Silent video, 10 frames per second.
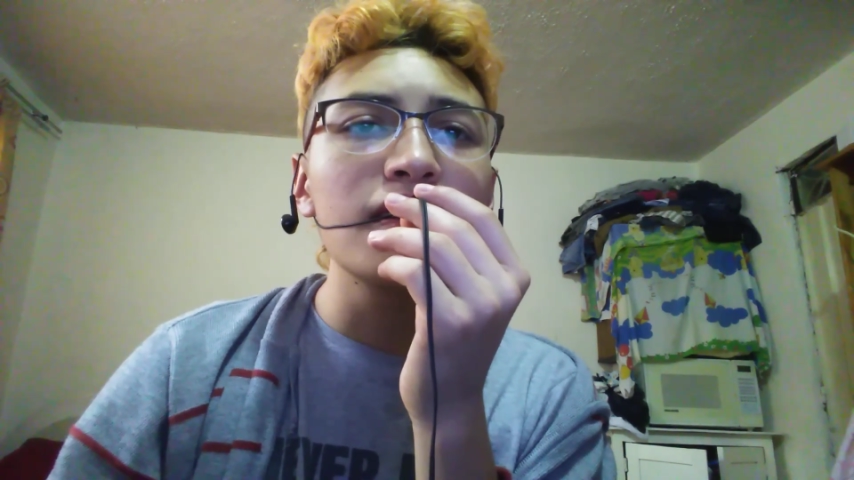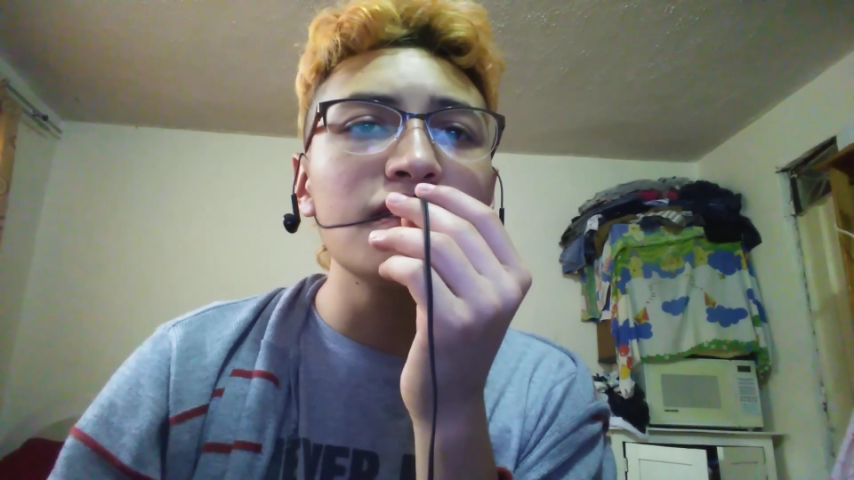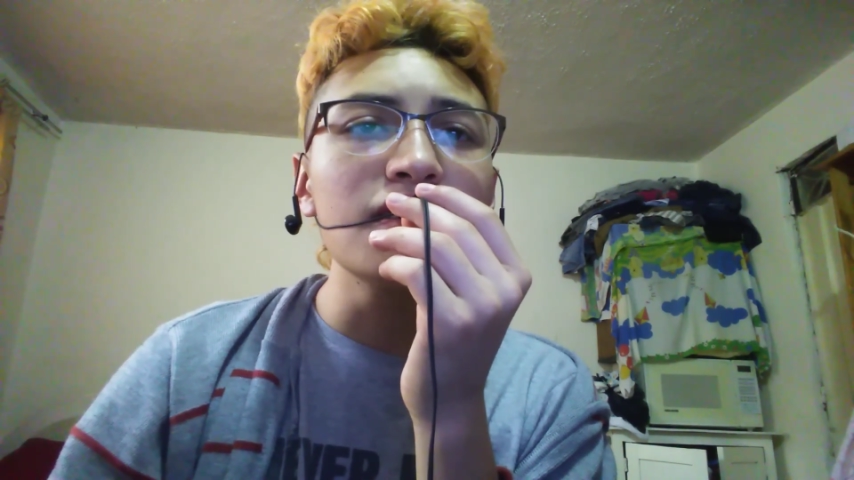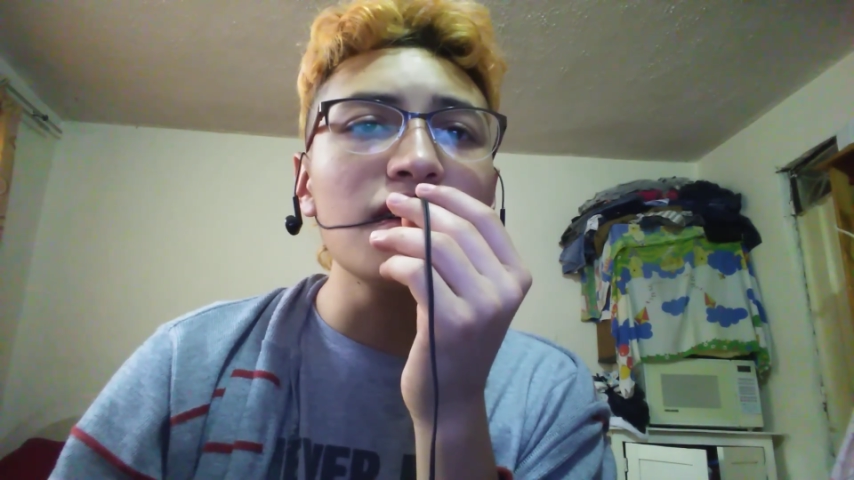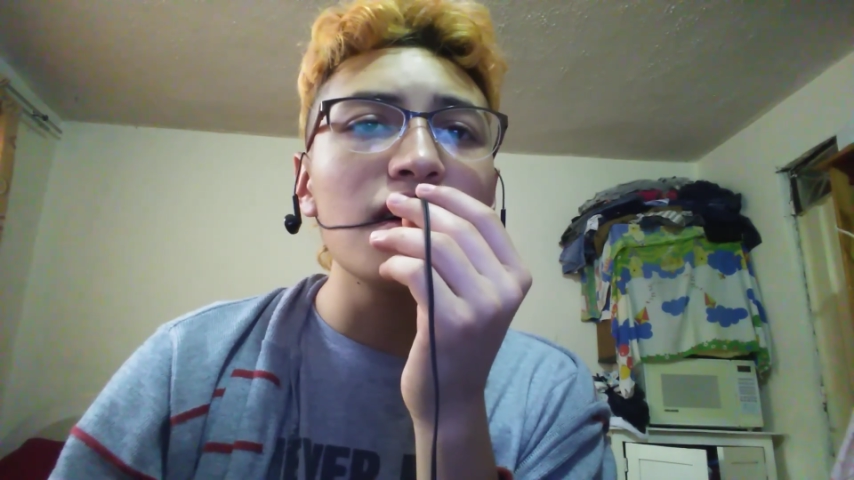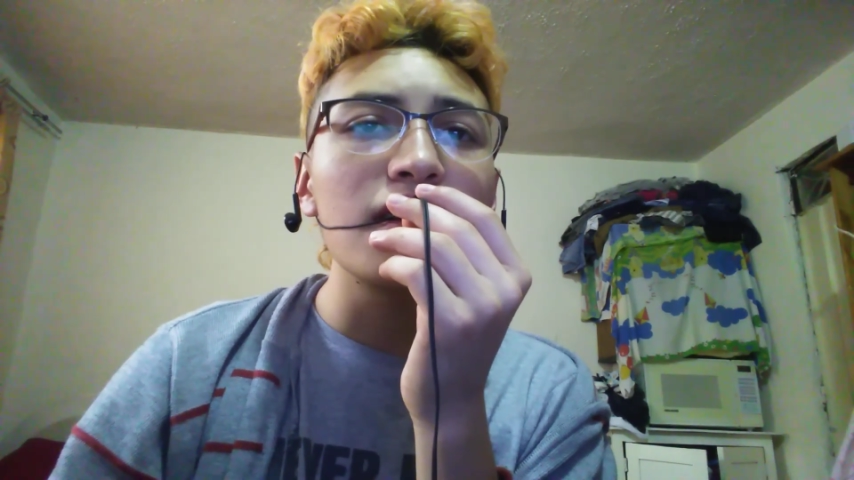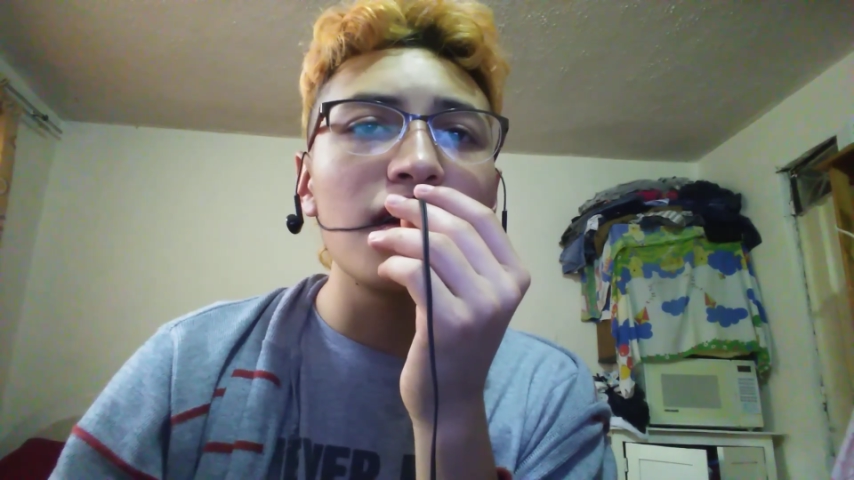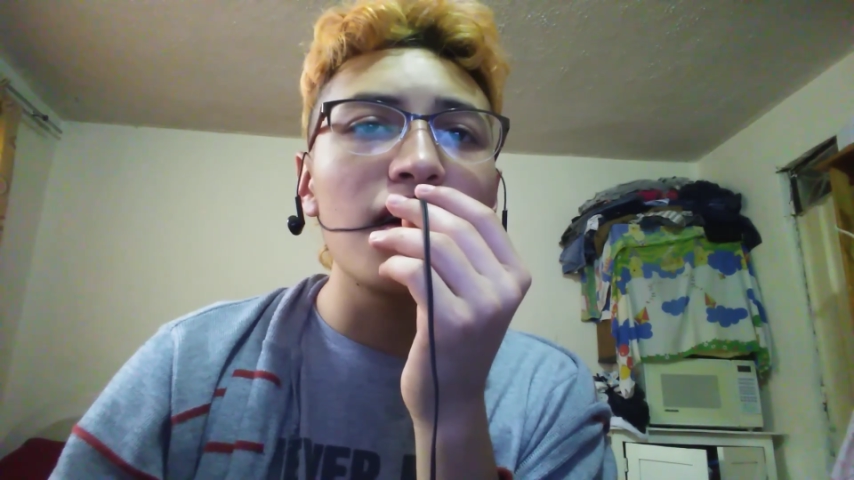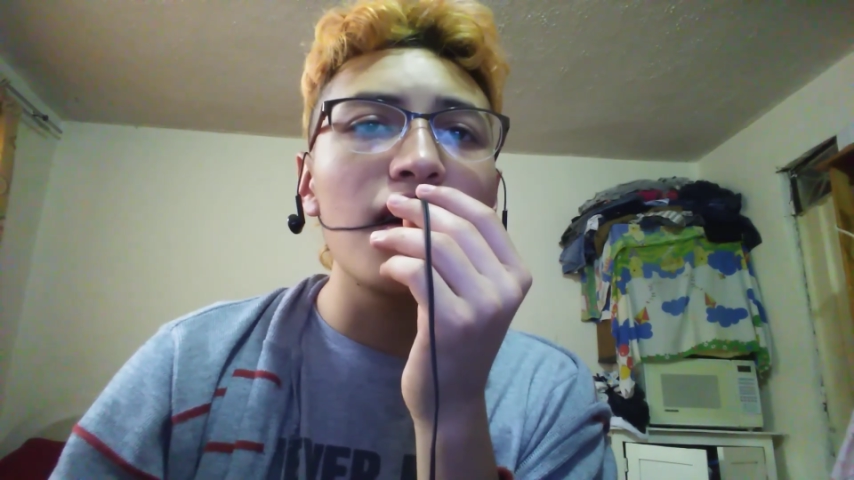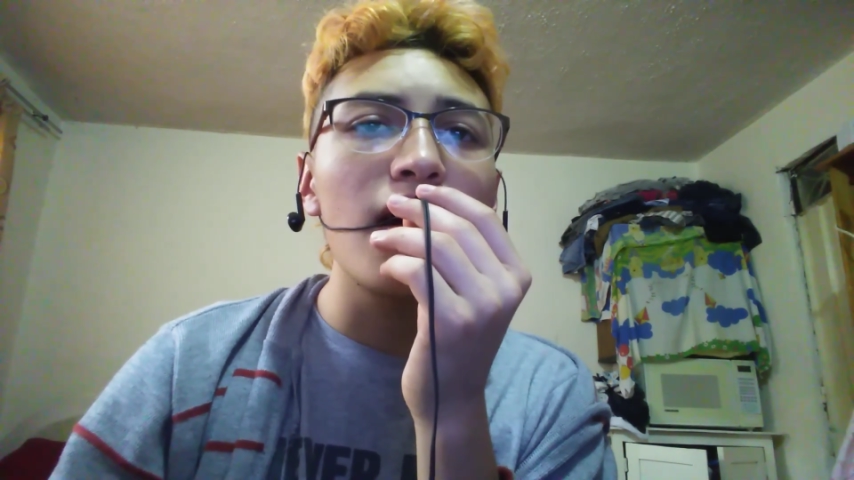audience
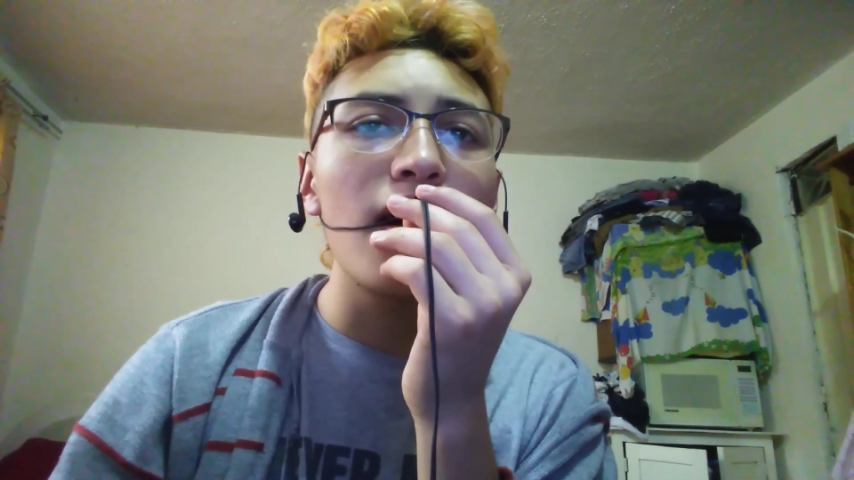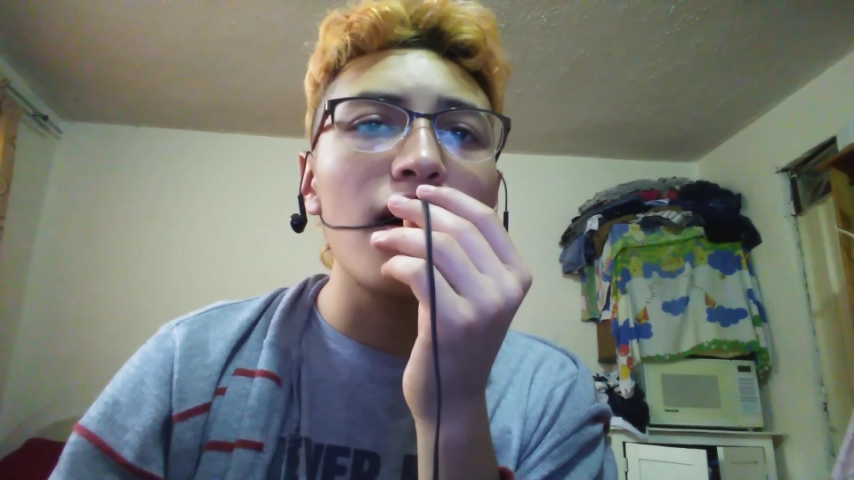with a